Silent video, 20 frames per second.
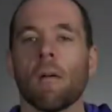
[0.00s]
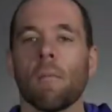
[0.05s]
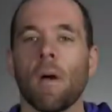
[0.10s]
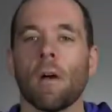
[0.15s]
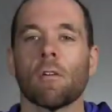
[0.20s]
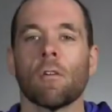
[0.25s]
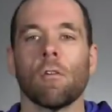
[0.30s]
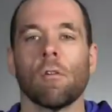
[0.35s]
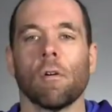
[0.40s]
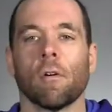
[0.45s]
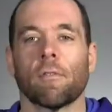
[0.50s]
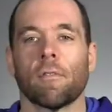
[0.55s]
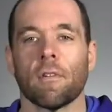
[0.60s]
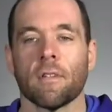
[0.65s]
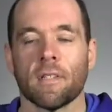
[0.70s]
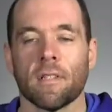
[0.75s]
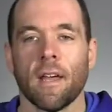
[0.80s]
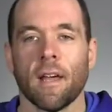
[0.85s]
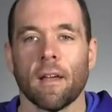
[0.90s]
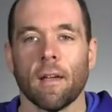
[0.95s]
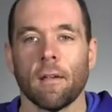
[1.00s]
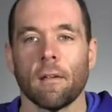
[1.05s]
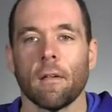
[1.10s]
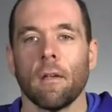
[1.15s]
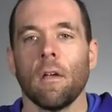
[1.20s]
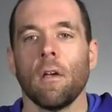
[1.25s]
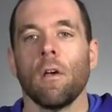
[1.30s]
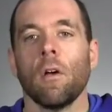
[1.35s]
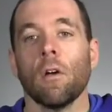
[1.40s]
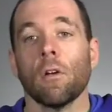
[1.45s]
about Google for a second.
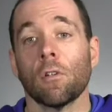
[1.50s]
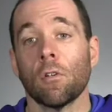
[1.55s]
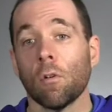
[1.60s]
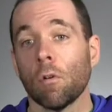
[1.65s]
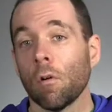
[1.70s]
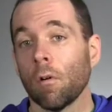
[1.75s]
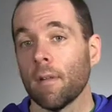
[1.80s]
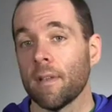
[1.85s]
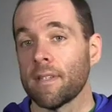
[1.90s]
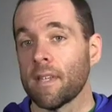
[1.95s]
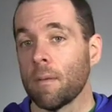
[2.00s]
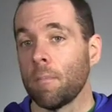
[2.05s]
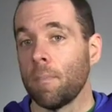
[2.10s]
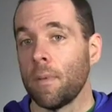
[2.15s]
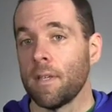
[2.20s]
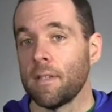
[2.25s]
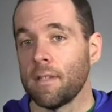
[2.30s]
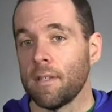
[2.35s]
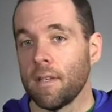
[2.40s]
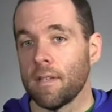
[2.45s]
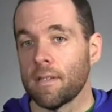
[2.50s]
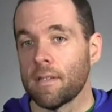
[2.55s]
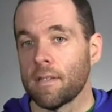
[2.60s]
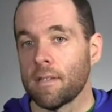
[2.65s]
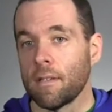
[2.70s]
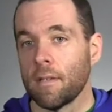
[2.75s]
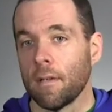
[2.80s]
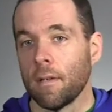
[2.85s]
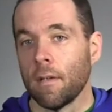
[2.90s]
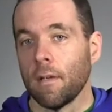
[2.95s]
Google is a
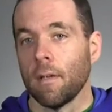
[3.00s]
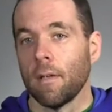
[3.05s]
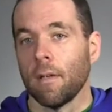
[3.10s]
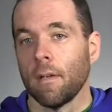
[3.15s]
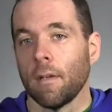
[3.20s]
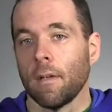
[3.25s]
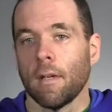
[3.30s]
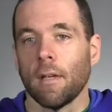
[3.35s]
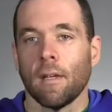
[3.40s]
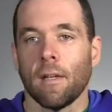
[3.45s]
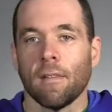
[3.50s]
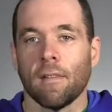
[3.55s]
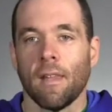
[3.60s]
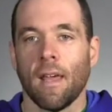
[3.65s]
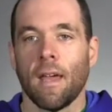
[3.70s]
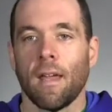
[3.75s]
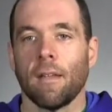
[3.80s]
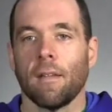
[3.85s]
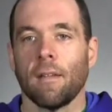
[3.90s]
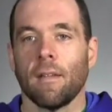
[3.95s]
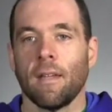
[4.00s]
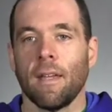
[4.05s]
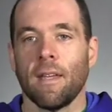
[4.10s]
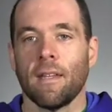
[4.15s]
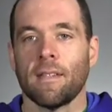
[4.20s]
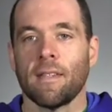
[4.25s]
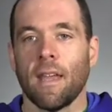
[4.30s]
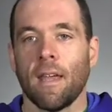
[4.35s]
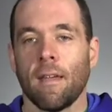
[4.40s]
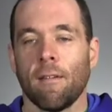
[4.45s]
business that
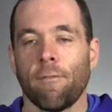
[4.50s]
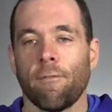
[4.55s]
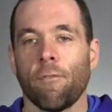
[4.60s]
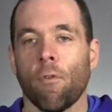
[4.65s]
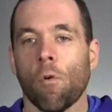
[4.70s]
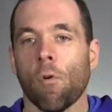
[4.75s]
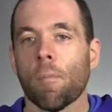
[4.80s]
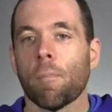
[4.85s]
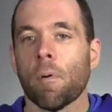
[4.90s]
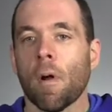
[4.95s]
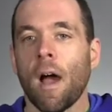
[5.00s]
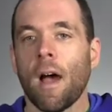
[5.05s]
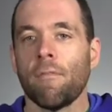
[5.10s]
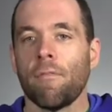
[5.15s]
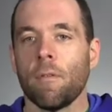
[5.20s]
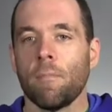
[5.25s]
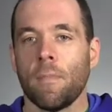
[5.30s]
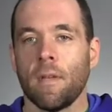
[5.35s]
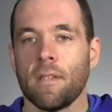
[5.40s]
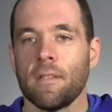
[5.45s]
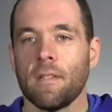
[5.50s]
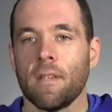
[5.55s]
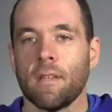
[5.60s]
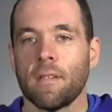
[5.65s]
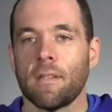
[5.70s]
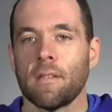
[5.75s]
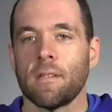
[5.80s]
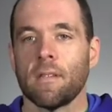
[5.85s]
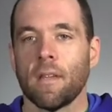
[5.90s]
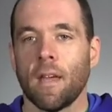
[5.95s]
is a for-profit
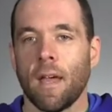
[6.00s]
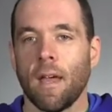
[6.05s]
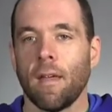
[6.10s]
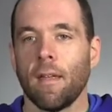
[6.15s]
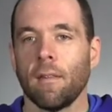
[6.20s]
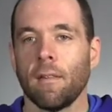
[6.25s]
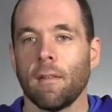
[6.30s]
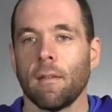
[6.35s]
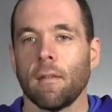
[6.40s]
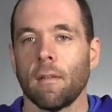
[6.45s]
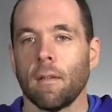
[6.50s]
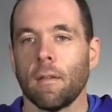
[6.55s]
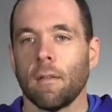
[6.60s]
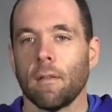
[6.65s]
business, and